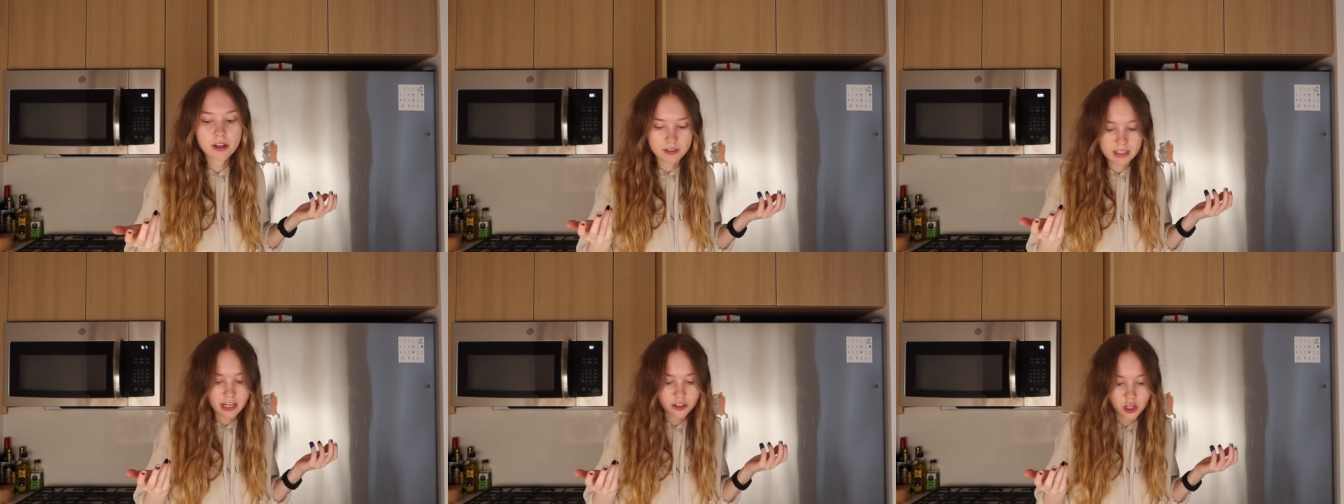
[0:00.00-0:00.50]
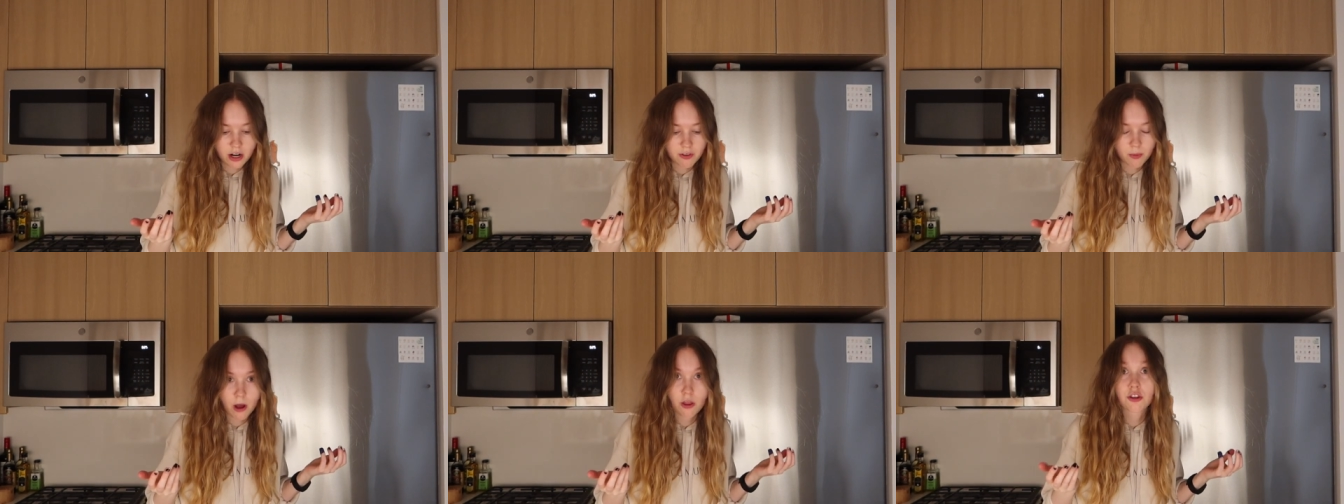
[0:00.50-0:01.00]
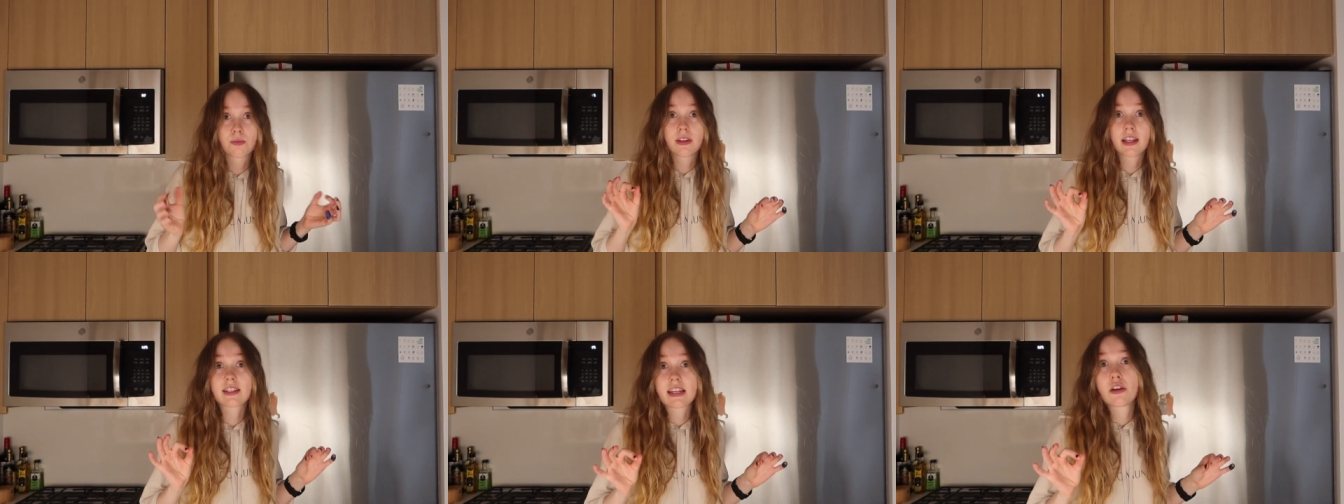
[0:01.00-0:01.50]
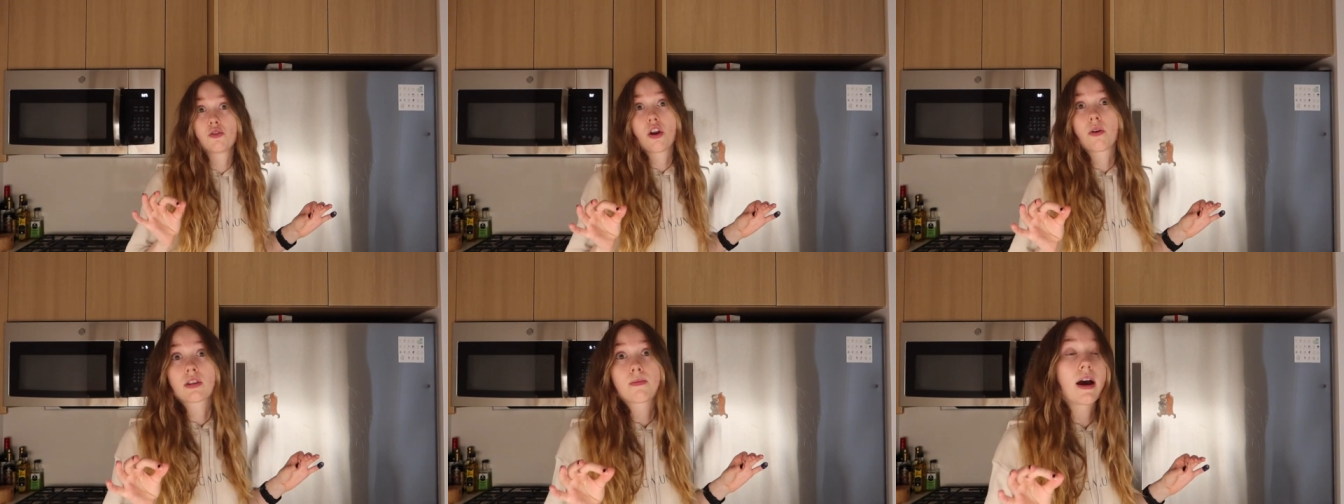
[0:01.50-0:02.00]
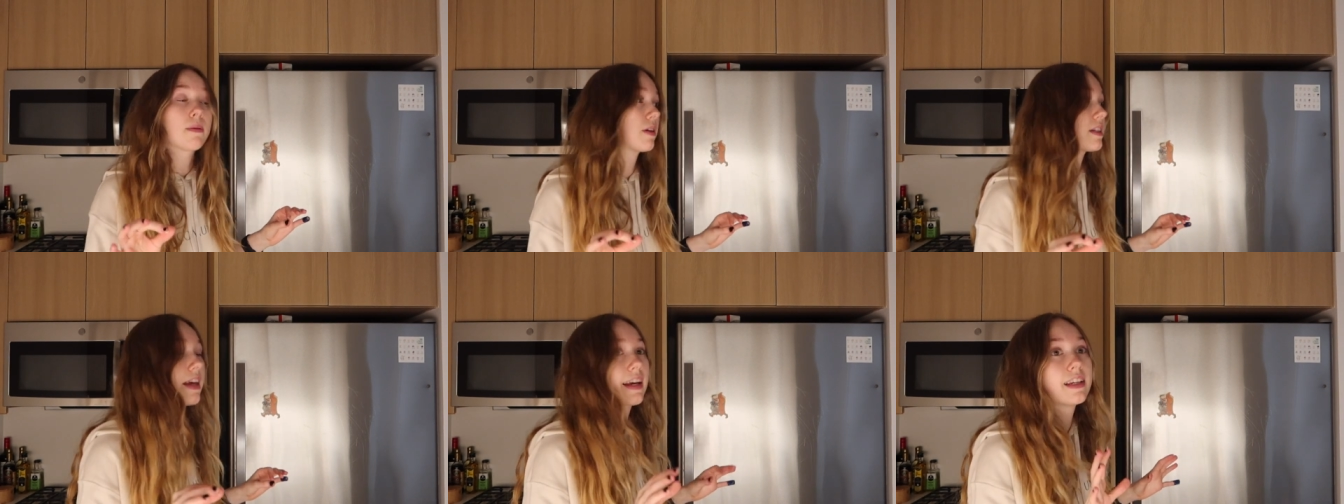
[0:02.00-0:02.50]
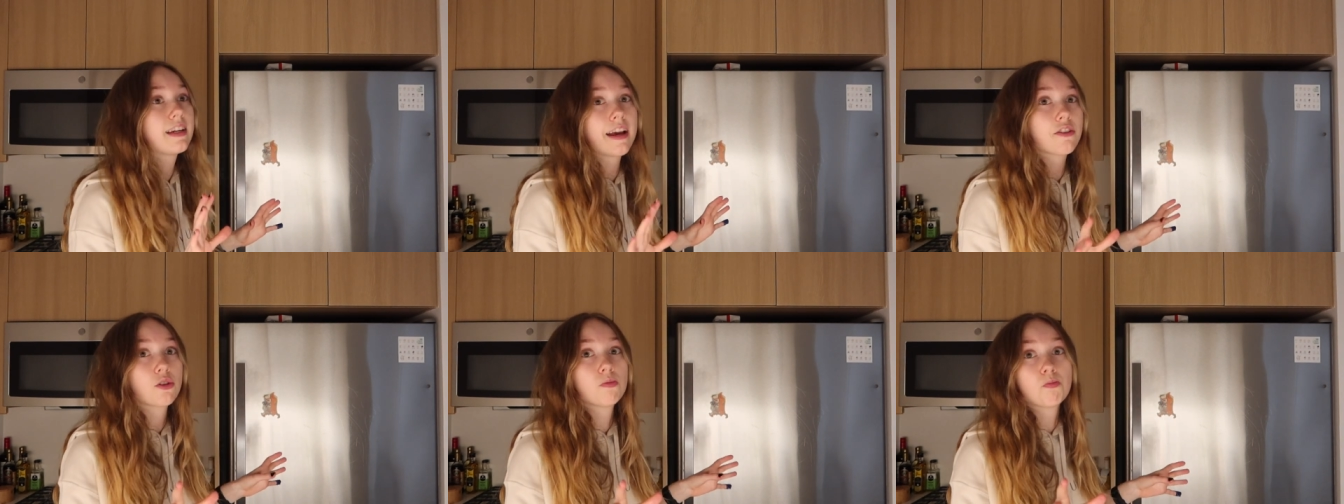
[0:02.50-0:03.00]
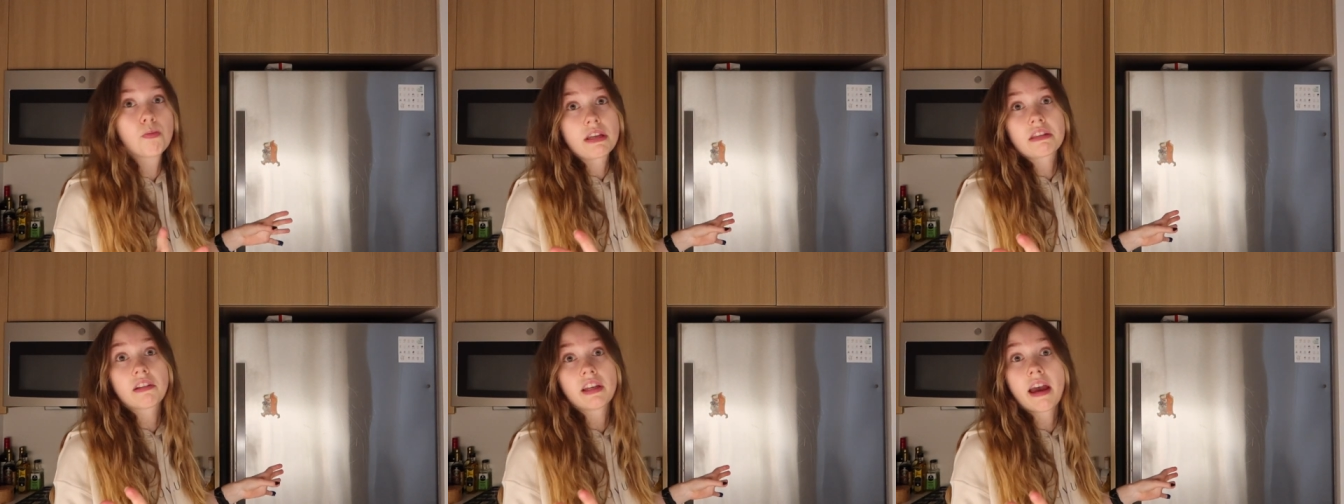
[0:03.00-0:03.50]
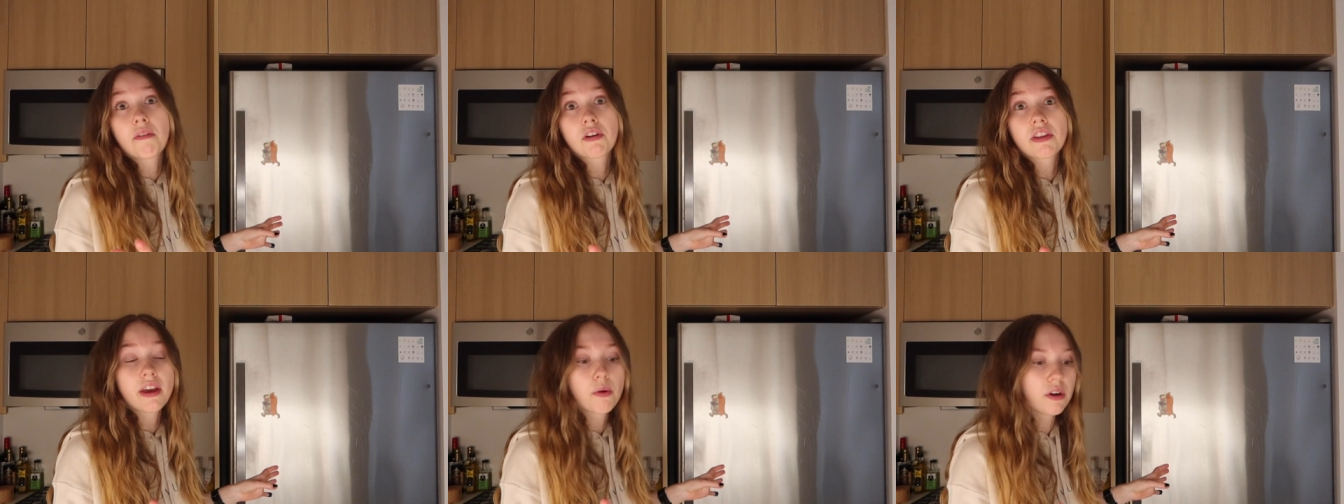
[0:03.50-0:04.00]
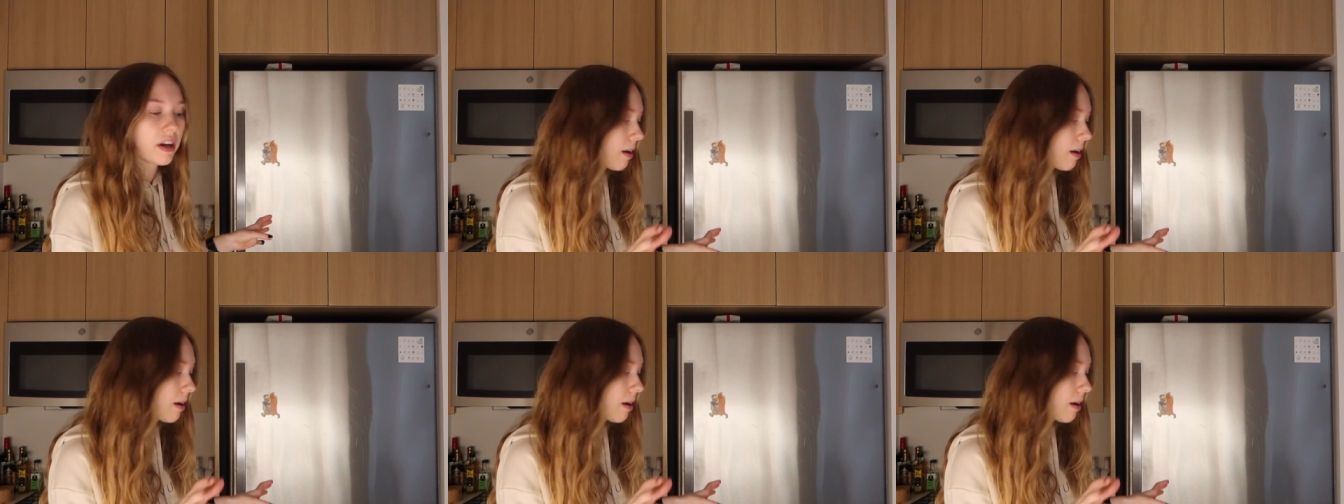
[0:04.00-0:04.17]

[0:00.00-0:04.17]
If a texture ever bothers me, that's how you know it's bad because I can handle basically everything when